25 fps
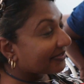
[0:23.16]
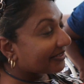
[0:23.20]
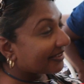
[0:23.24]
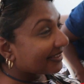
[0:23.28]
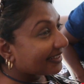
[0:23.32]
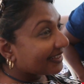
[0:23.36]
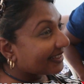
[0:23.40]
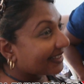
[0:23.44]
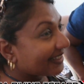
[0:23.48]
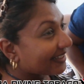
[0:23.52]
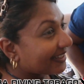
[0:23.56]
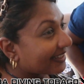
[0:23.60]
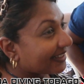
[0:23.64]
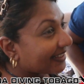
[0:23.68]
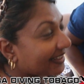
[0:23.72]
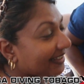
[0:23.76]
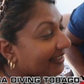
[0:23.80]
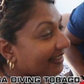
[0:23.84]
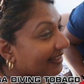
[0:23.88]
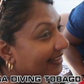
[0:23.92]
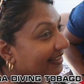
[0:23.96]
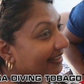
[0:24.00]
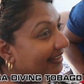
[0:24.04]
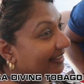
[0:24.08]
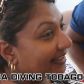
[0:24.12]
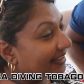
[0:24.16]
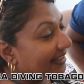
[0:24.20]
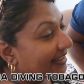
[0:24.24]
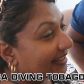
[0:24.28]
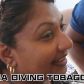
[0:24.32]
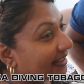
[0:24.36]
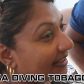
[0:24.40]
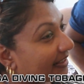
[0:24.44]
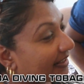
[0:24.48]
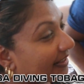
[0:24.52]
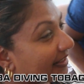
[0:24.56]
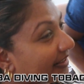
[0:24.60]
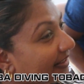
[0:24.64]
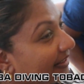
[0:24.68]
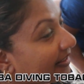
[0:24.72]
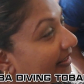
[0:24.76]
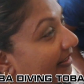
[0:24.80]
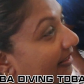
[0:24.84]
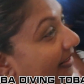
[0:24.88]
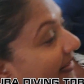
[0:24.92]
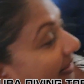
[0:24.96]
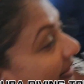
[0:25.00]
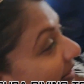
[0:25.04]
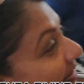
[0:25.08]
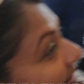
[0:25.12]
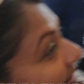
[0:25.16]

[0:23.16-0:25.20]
to the waters around Tobago. You know,